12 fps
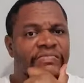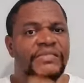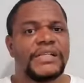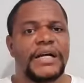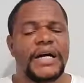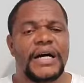
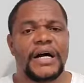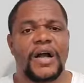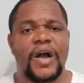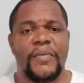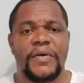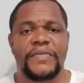A
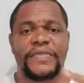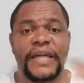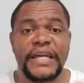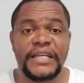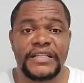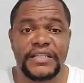couple of
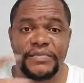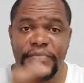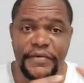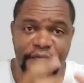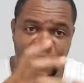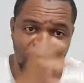things
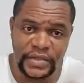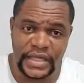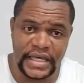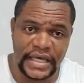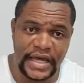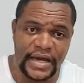before
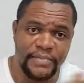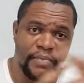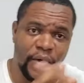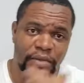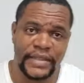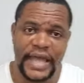the
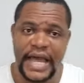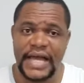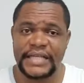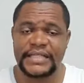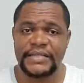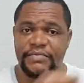
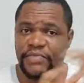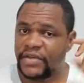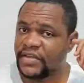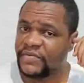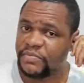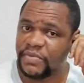podcast.
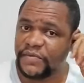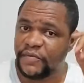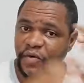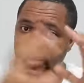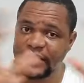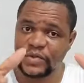
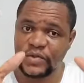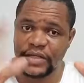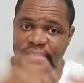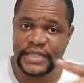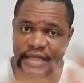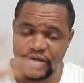Before I do this
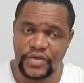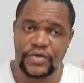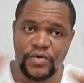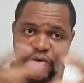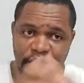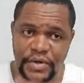thing, you know
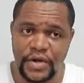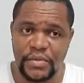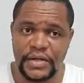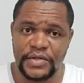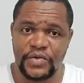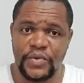what we
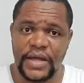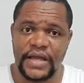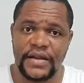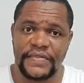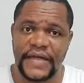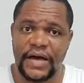normally do? We hit
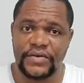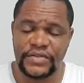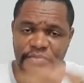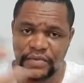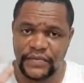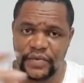1,000
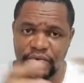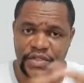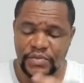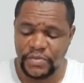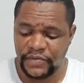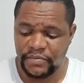before
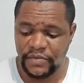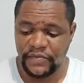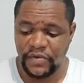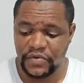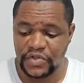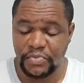
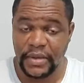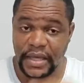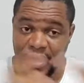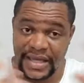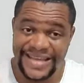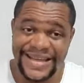we
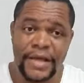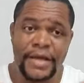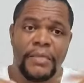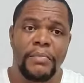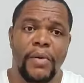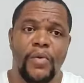speak.
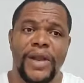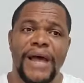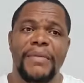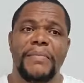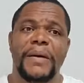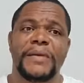But what I'm
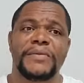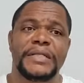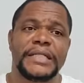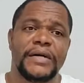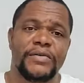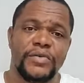about to
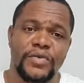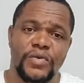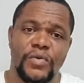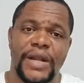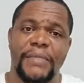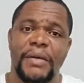tell you,
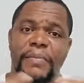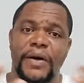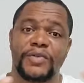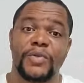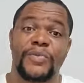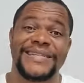what I'm about
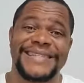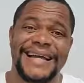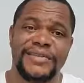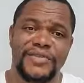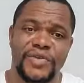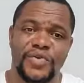to
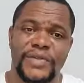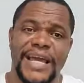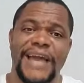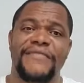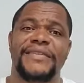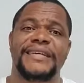present to you, the
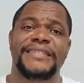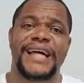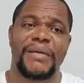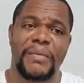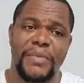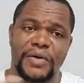evidence that
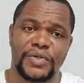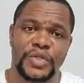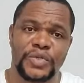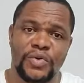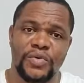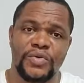I'm about to
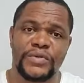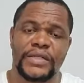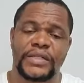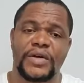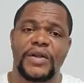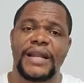show you is
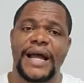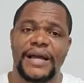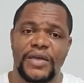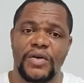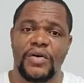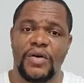just gonna
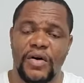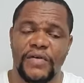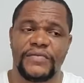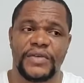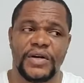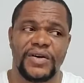knock you
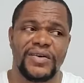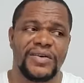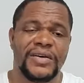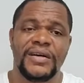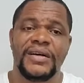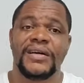off your
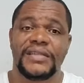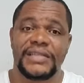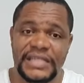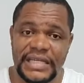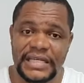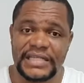
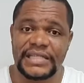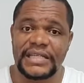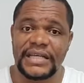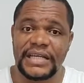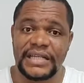seats.